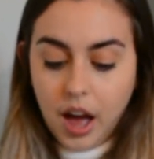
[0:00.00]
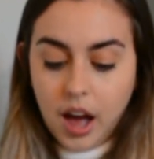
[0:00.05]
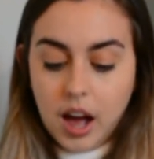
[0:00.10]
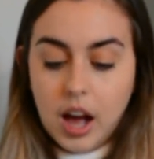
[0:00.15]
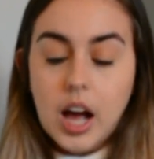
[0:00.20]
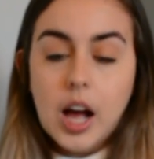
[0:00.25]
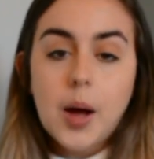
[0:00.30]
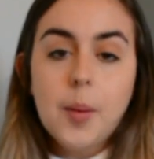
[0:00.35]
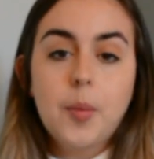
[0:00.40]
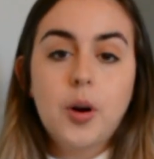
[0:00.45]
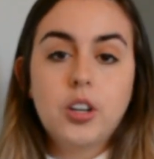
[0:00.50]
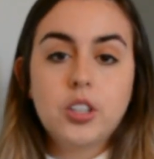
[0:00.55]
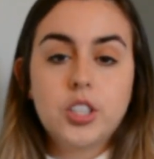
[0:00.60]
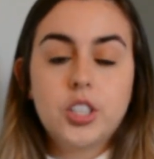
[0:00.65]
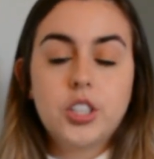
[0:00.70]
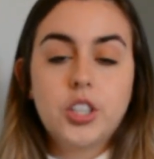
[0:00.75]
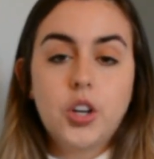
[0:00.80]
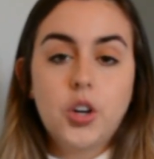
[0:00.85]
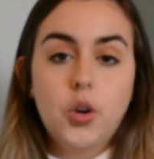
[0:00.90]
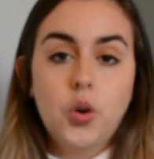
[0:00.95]

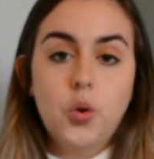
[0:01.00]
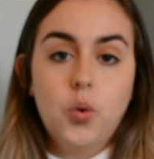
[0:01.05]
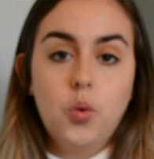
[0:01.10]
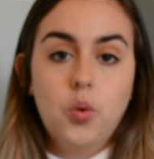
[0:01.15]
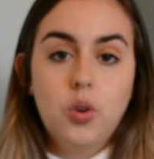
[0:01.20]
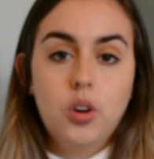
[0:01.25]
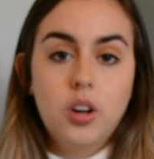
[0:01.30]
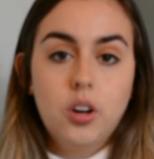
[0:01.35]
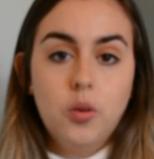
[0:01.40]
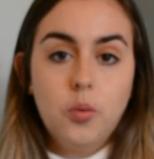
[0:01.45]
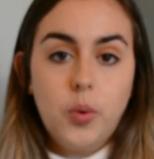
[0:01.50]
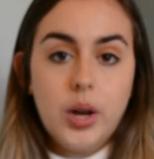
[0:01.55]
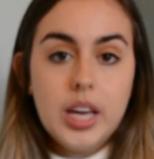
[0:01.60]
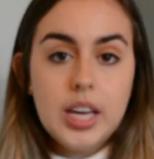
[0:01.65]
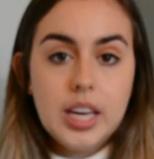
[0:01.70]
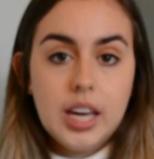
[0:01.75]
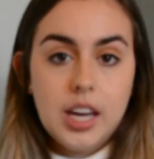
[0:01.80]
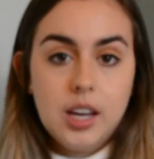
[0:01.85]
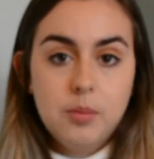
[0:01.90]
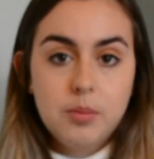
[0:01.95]
Also, weight
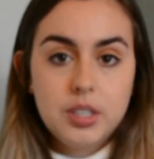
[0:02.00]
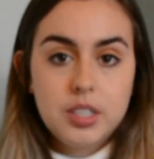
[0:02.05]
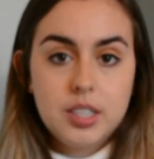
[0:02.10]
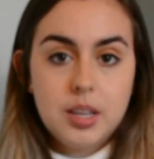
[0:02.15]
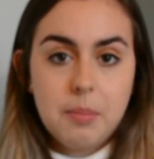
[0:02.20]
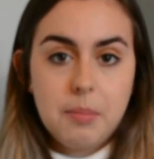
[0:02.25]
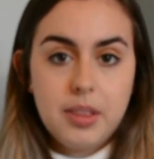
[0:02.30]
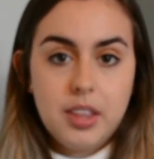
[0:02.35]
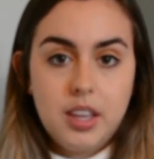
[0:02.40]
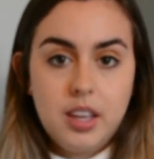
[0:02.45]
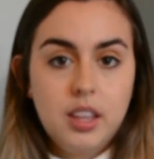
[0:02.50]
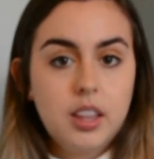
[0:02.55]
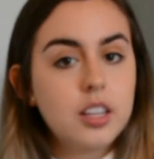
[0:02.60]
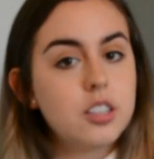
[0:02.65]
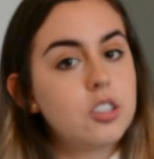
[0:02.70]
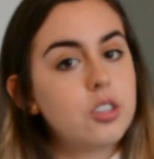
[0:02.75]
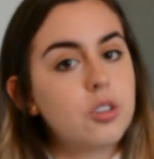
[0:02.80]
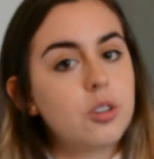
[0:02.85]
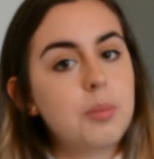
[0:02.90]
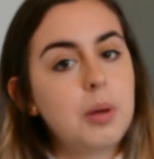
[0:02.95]
gain was something that
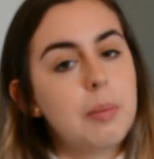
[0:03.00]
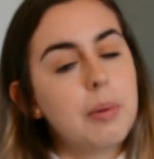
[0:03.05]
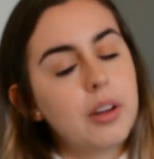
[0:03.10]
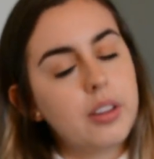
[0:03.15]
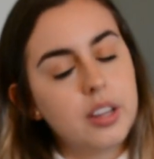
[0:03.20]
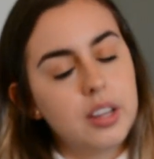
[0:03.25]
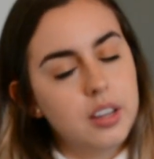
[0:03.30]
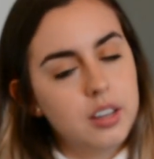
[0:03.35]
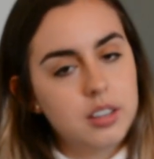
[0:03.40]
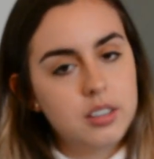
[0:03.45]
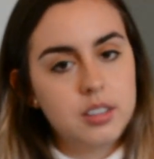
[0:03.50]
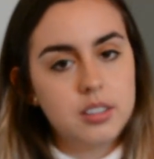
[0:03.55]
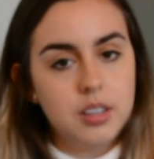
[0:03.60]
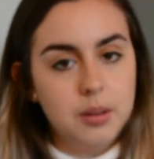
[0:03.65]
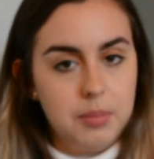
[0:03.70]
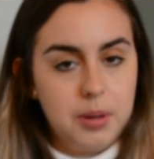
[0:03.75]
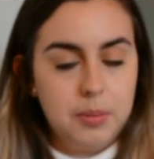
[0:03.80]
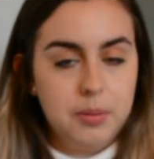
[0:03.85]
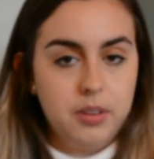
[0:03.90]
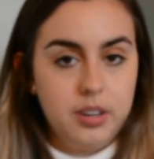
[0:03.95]
she told me about. Like some
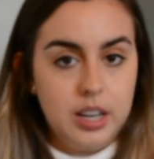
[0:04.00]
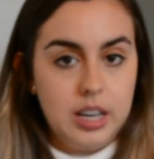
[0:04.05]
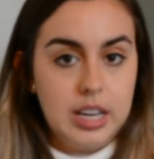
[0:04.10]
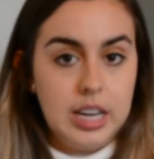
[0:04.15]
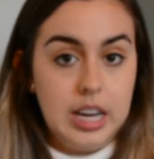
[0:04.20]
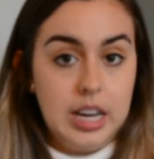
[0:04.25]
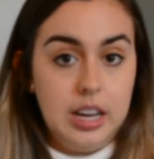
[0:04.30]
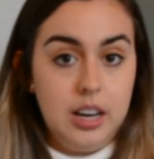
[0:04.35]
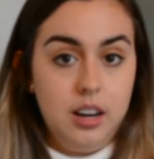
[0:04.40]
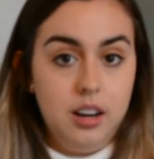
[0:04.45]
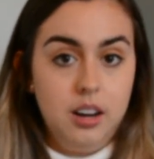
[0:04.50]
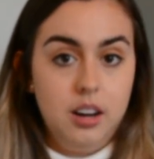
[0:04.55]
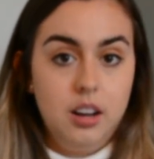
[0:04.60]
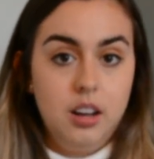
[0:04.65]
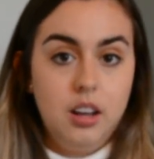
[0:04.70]
people can gain